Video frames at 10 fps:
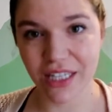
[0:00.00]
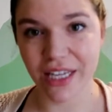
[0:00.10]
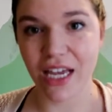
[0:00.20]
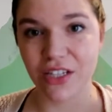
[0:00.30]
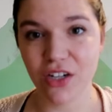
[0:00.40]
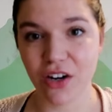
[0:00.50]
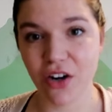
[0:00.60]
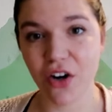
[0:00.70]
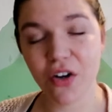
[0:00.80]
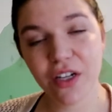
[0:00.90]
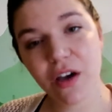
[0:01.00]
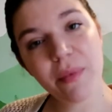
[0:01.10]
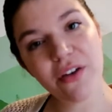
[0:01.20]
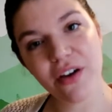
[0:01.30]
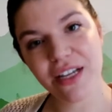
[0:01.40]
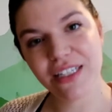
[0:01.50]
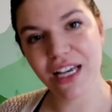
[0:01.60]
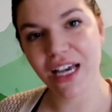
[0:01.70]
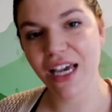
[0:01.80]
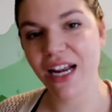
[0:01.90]
Like, I start hurting on my right
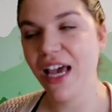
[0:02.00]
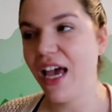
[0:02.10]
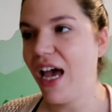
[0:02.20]
side,